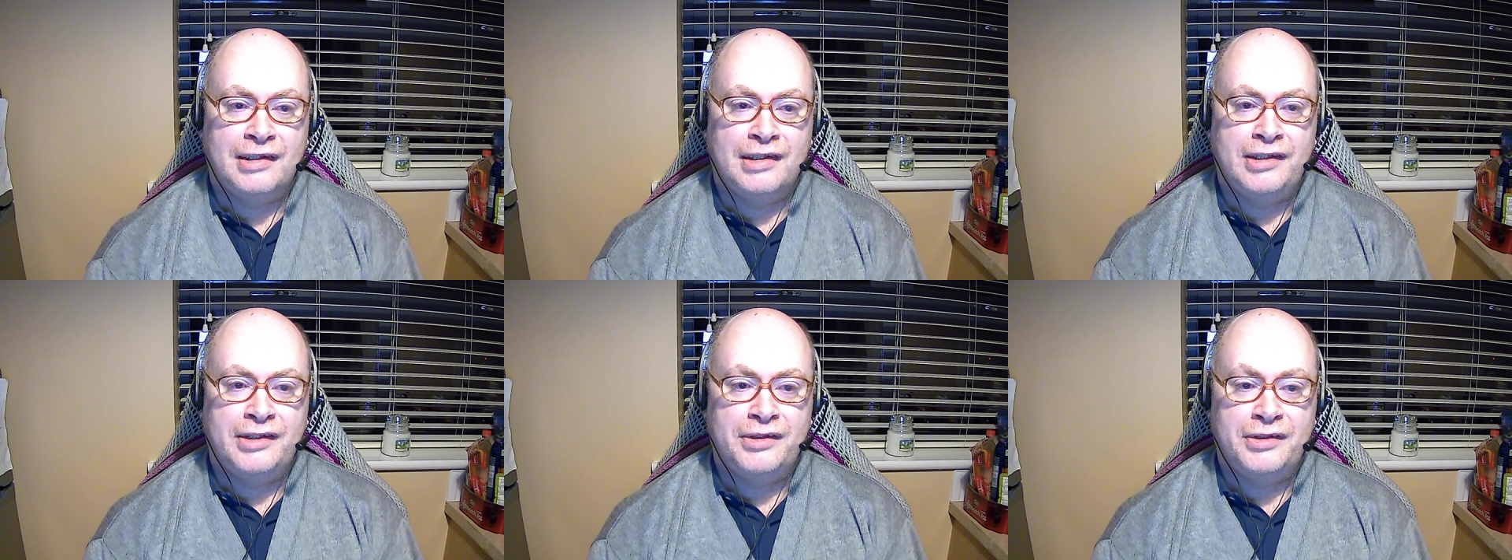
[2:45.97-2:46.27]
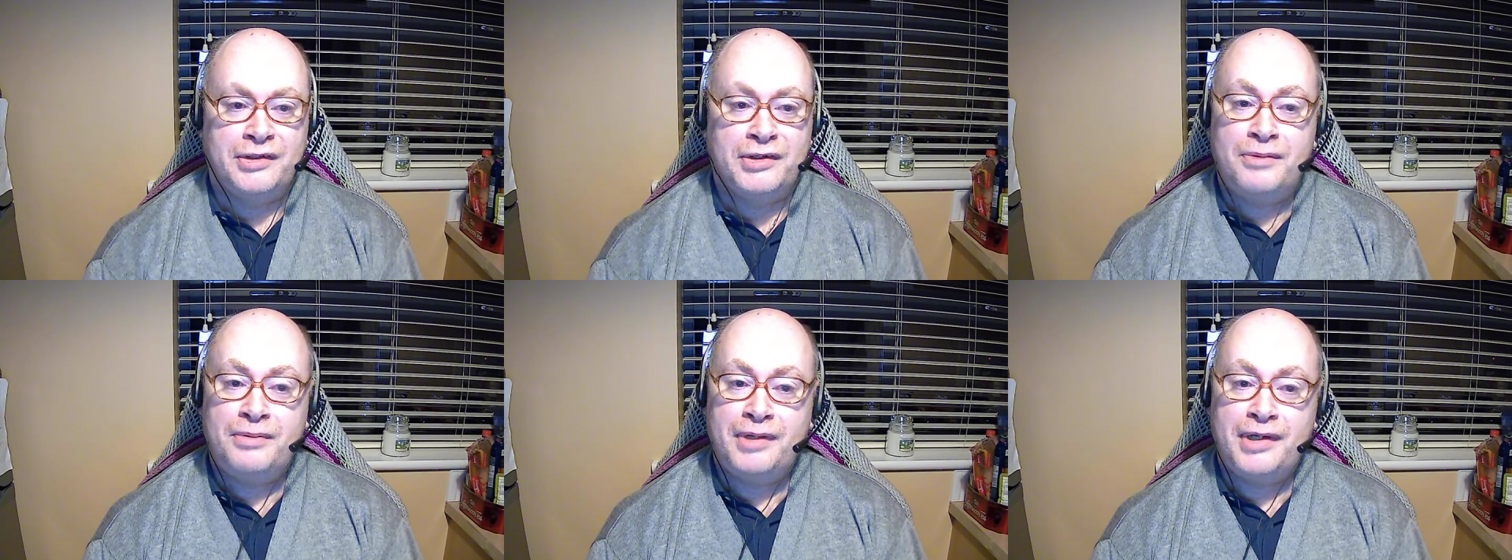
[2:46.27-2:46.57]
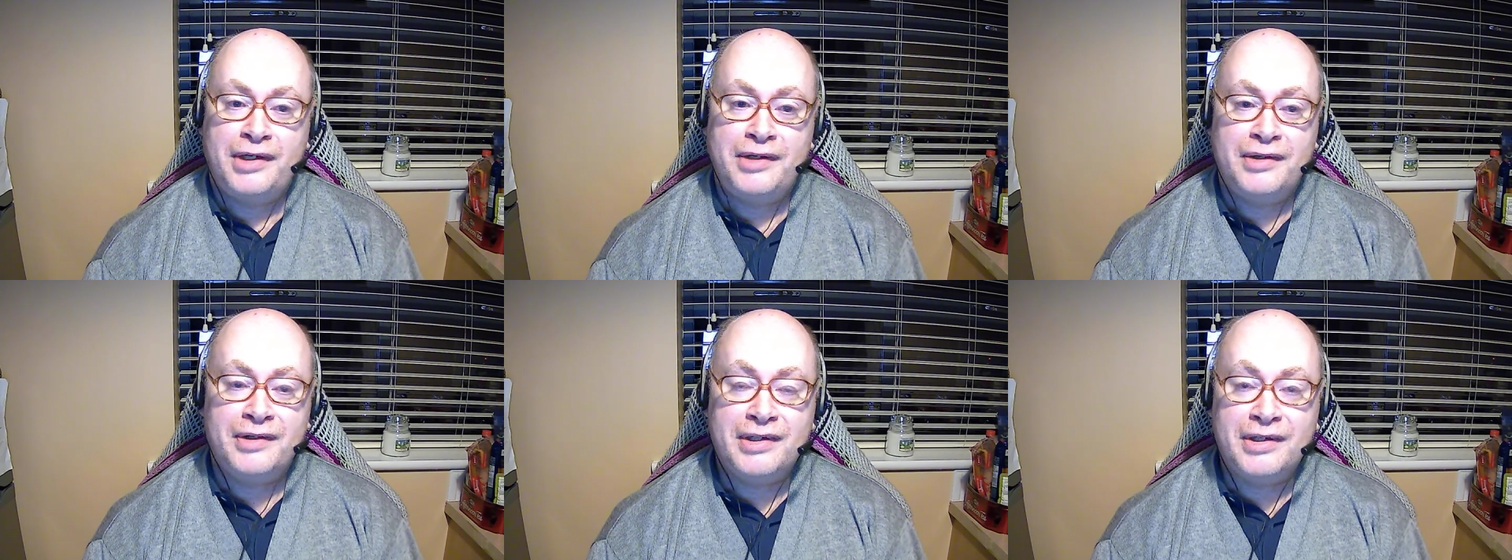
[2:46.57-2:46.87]
You know
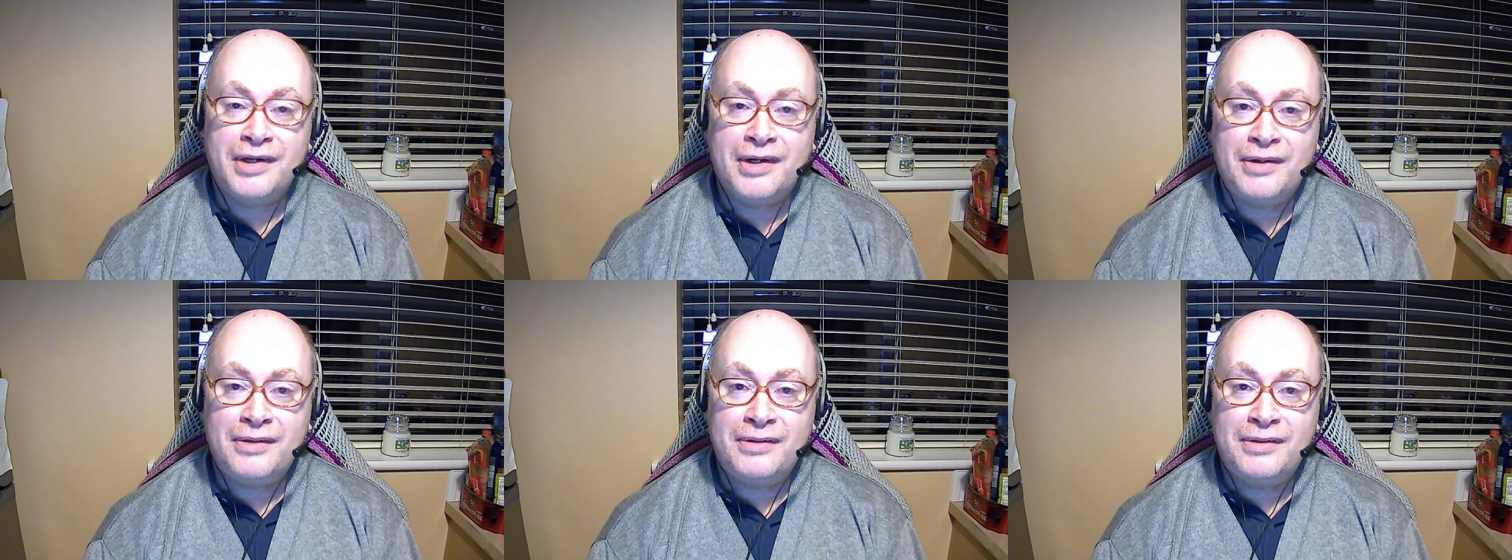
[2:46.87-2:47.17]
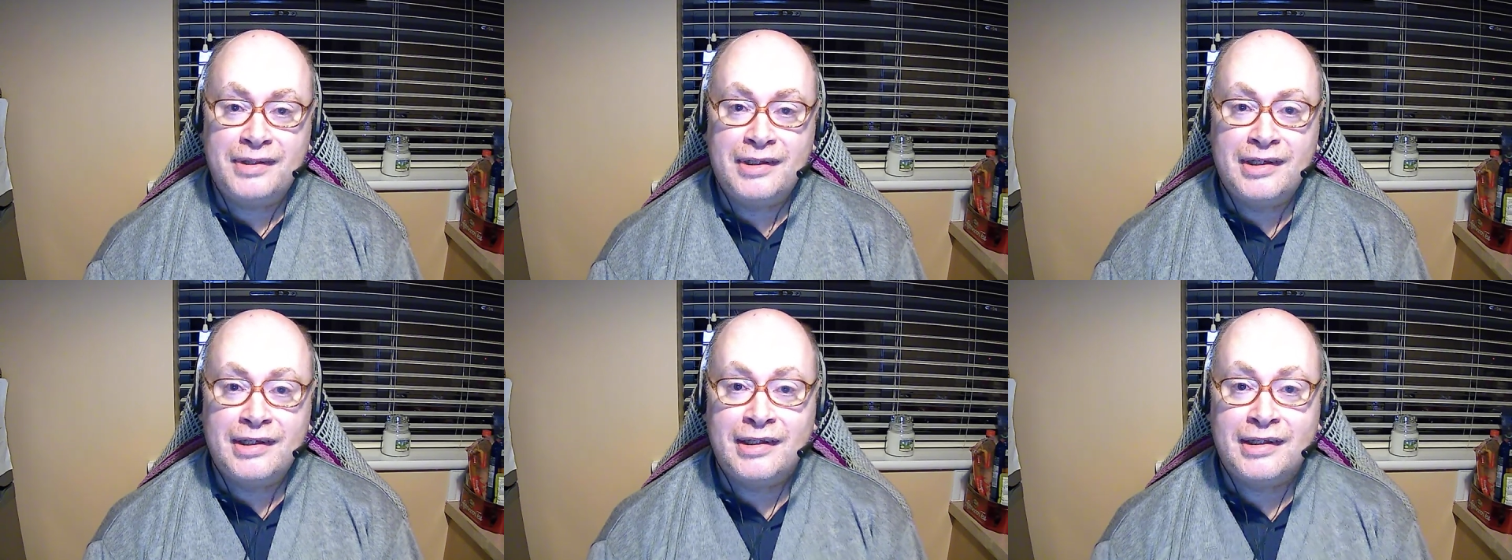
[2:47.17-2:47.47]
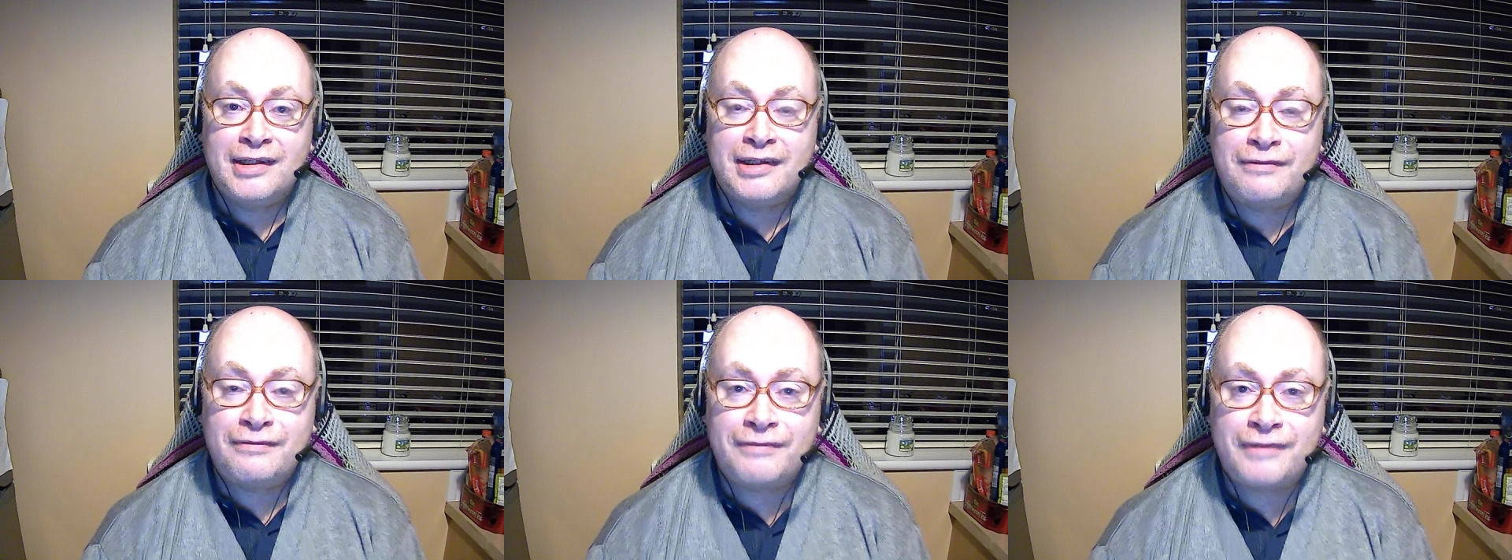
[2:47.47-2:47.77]
where you can go?
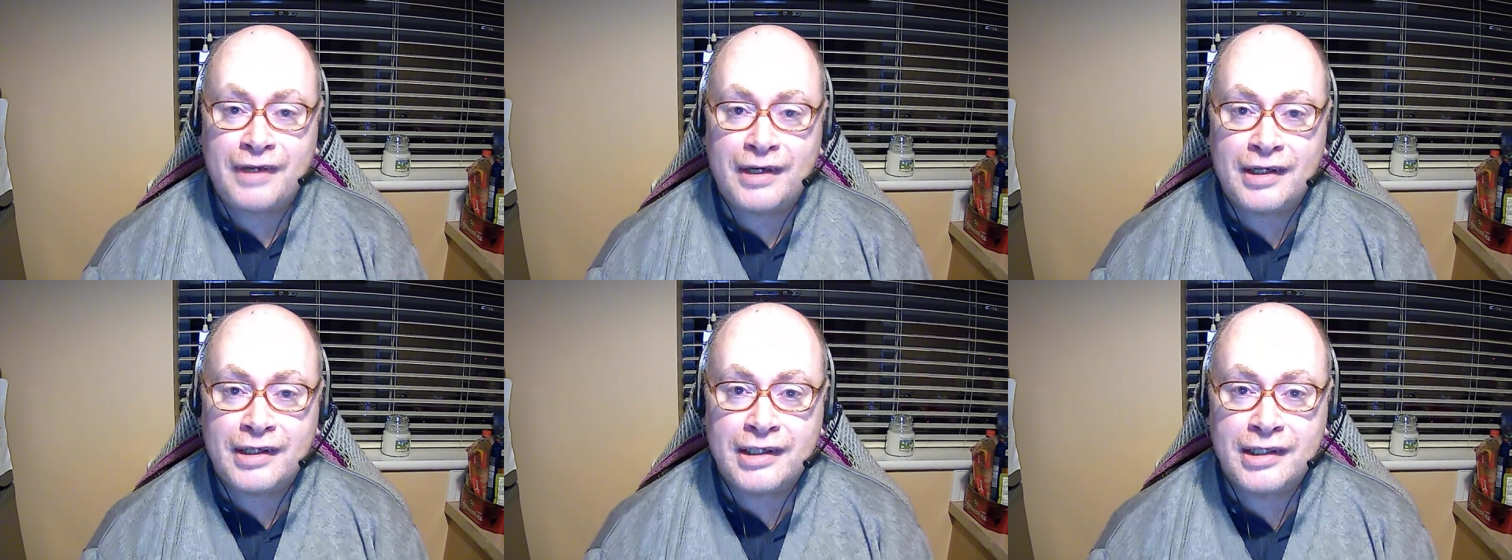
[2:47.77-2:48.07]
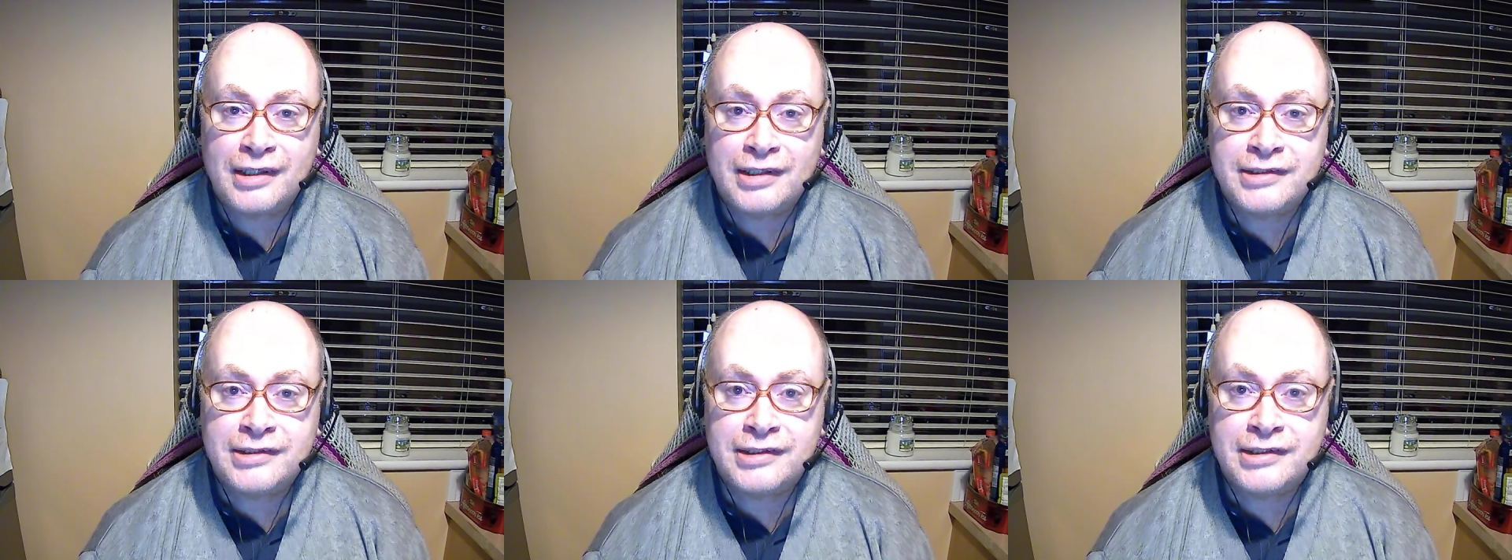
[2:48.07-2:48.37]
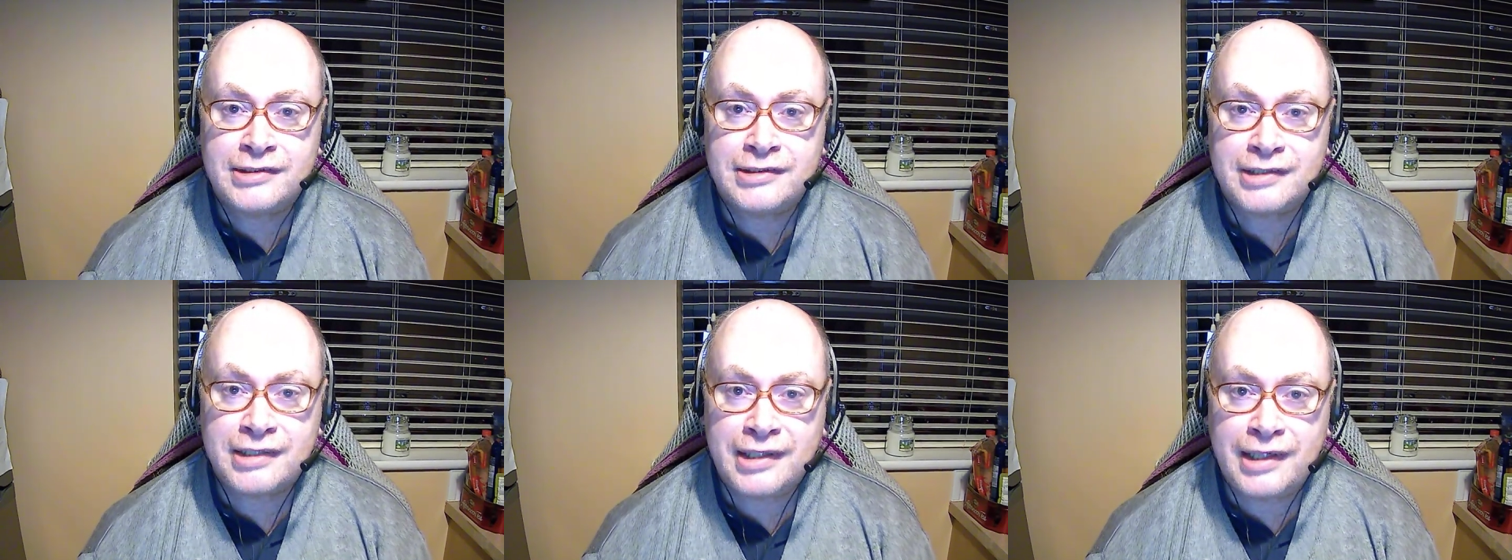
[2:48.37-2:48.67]
The fuck to
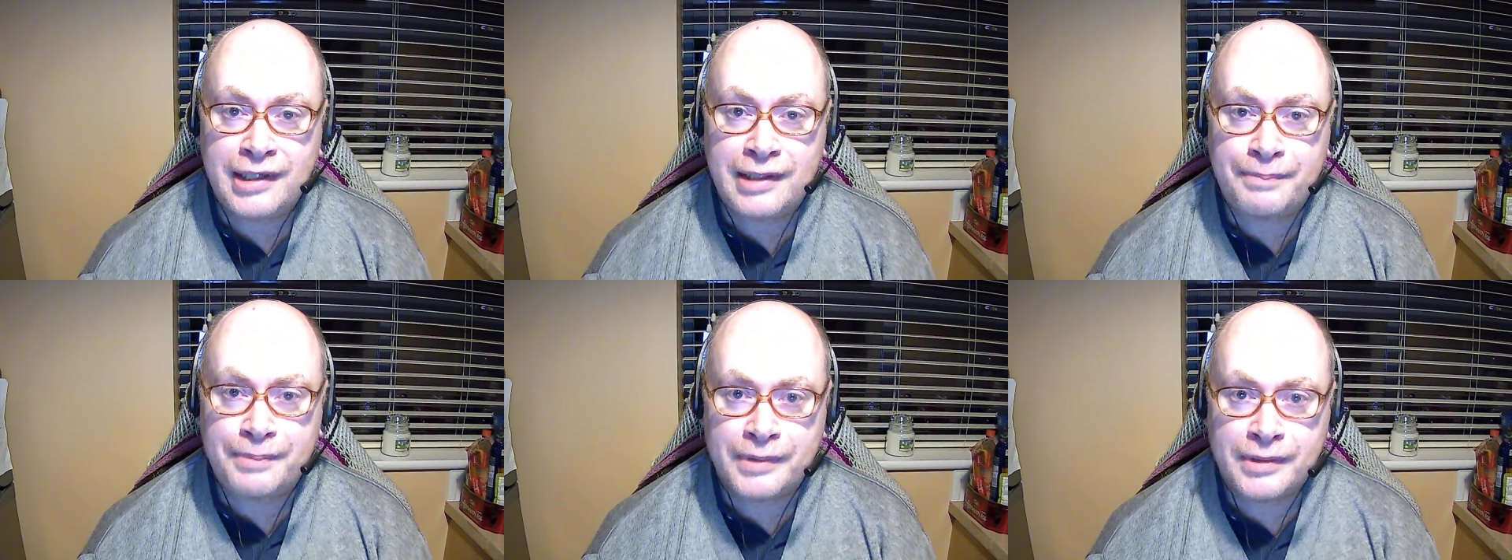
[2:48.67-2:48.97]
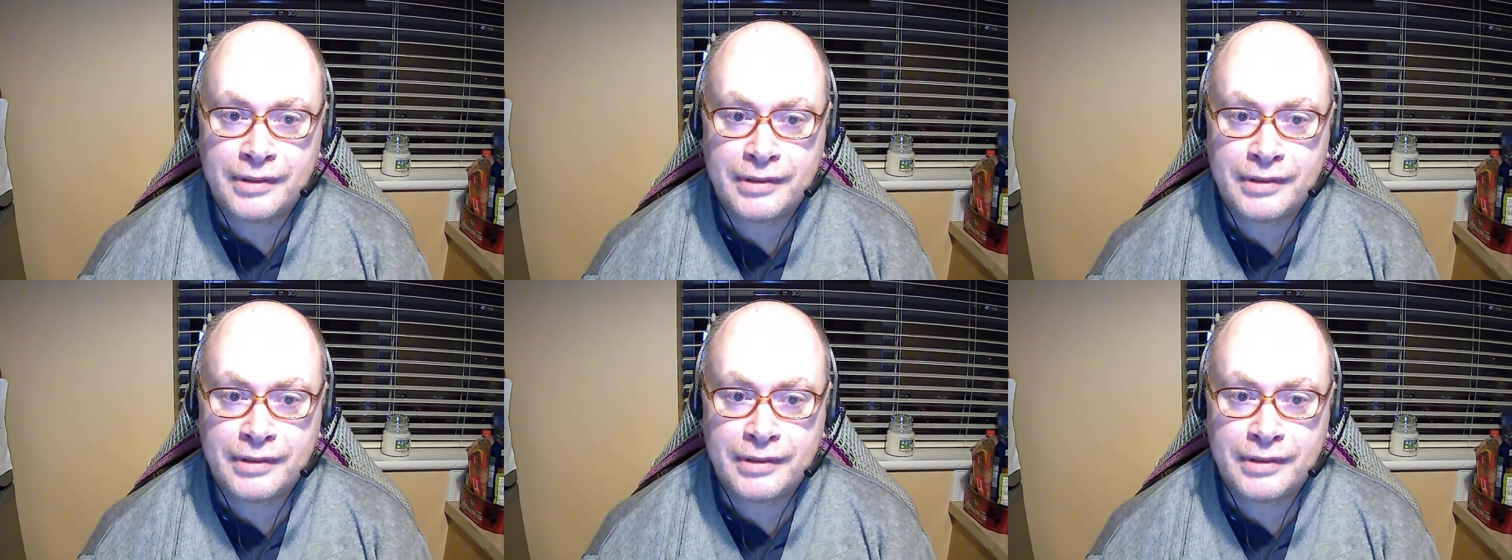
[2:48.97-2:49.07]
sleep.